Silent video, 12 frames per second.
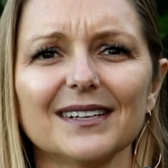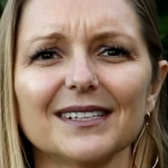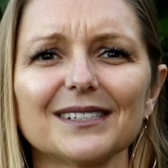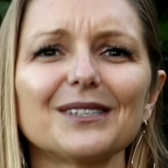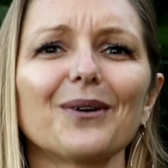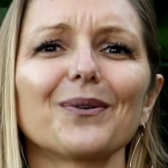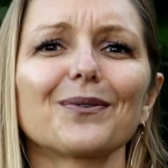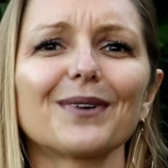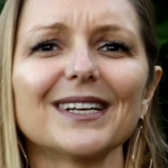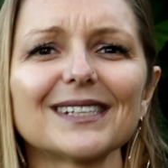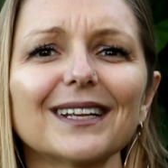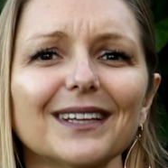So
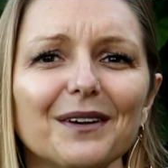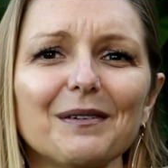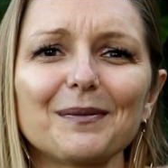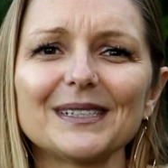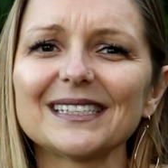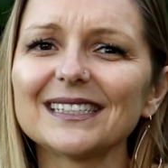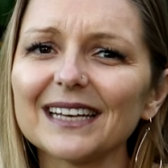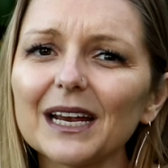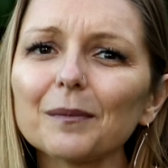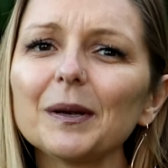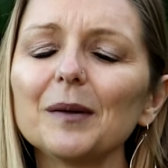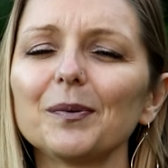recently, we've been
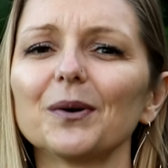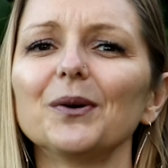seeing people